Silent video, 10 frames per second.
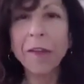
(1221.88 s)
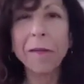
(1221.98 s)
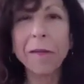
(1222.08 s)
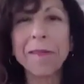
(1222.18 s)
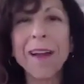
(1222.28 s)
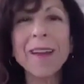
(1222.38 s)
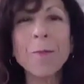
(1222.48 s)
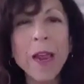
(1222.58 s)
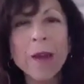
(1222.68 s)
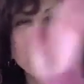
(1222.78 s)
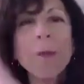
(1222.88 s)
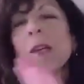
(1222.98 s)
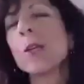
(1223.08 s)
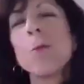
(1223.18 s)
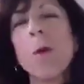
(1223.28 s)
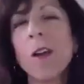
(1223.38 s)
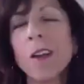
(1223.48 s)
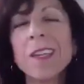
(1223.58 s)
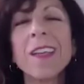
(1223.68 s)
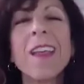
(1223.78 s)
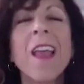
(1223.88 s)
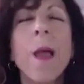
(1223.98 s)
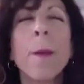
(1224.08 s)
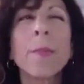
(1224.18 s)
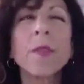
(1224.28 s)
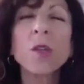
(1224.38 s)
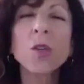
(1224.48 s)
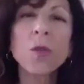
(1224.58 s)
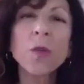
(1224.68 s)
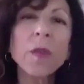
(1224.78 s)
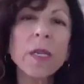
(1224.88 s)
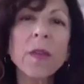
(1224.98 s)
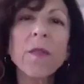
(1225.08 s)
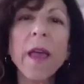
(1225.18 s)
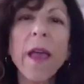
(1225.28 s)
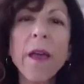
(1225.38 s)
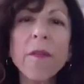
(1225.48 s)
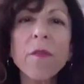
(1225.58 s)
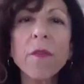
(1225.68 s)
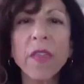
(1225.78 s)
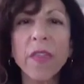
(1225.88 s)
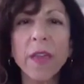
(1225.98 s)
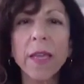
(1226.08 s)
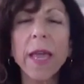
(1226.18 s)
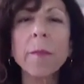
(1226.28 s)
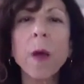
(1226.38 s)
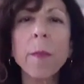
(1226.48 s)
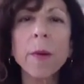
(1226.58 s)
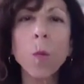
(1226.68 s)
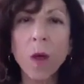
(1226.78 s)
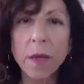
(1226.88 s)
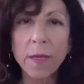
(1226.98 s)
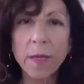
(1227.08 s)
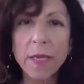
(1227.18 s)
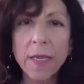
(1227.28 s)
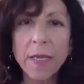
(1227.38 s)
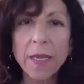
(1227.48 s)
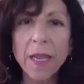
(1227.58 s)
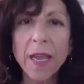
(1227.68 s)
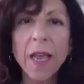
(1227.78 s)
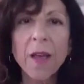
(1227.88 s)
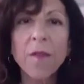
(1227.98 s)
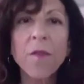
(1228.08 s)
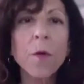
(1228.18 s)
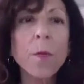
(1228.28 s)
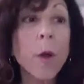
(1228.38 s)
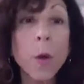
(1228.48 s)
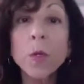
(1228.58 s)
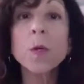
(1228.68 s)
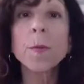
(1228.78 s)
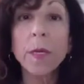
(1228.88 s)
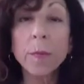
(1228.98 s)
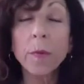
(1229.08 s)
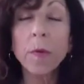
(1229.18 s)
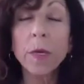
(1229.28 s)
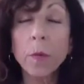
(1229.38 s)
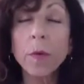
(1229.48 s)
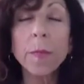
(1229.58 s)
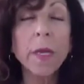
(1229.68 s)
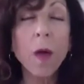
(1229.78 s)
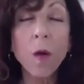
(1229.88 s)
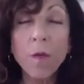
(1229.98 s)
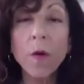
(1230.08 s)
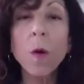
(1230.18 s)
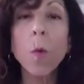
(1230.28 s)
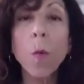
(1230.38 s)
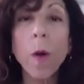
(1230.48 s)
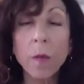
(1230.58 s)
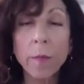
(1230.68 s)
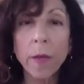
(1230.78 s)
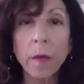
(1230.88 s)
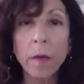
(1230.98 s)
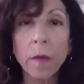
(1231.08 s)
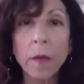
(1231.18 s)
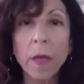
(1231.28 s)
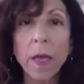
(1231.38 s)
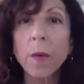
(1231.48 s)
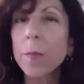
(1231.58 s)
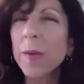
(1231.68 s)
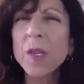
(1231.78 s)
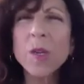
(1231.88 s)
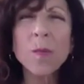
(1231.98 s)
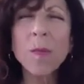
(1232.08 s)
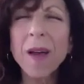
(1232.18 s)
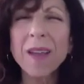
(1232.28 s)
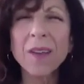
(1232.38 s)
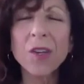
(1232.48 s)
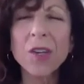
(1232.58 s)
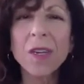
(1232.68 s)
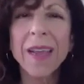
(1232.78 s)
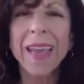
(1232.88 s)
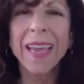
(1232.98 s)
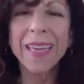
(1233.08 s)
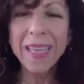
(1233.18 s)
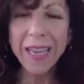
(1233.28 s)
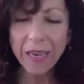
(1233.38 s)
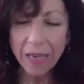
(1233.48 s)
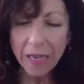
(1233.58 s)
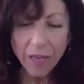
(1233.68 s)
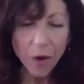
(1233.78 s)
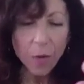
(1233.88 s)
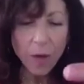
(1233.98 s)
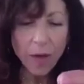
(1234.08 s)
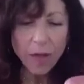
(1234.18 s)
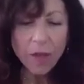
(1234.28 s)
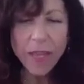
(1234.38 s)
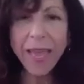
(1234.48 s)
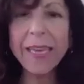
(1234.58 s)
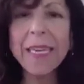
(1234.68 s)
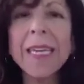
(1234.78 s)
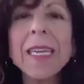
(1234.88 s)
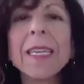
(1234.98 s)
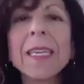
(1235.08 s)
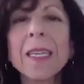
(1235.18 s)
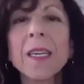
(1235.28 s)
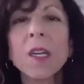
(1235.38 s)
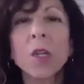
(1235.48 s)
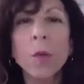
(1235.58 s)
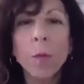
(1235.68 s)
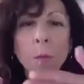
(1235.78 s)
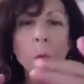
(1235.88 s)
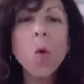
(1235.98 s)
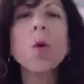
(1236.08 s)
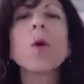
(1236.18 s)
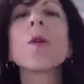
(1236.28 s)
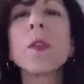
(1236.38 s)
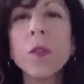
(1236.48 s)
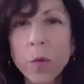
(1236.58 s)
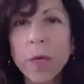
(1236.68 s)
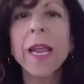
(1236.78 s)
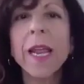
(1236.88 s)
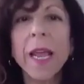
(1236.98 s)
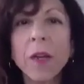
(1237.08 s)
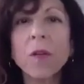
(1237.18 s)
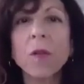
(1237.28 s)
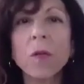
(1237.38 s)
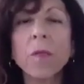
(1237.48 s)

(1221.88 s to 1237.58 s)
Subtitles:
right? Wave the magic wand. But the truth is, if everything came up at once, for most people, it would be overwhelming. It would be too much. It's like, you know, you can't eat more than you can handle,